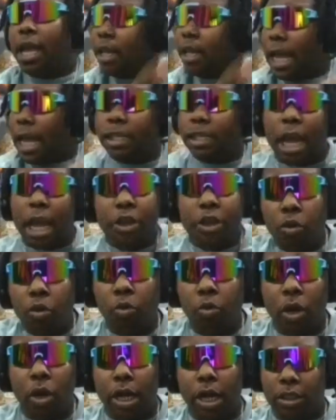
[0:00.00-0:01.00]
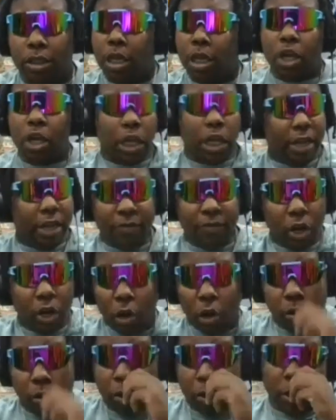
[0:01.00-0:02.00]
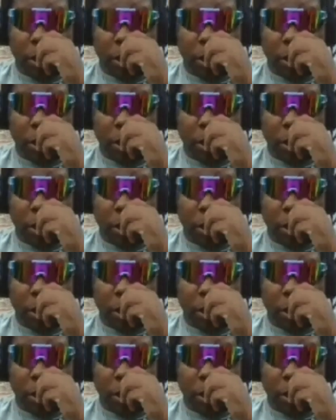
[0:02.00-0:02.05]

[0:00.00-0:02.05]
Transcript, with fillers: That's how you was. Even though,